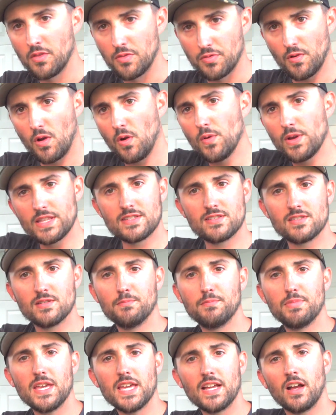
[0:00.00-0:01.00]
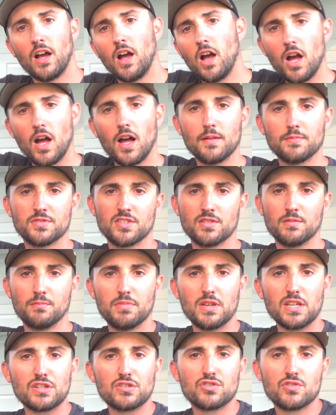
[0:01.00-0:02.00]
throw in some big hops, some
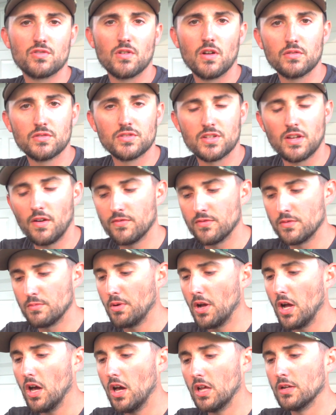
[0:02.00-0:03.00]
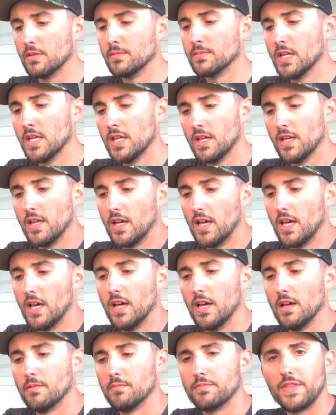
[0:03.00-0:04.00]
big strokes off the bottom.
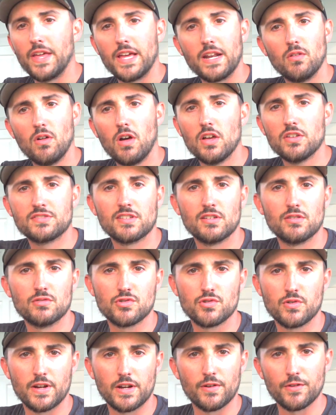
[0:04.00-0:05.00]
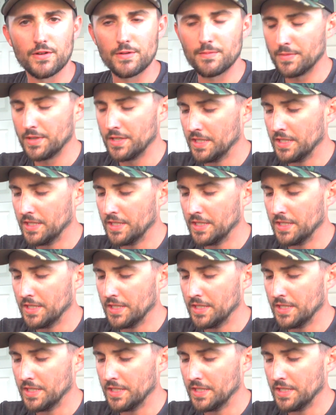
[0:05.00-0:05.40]
That'll also trigger them.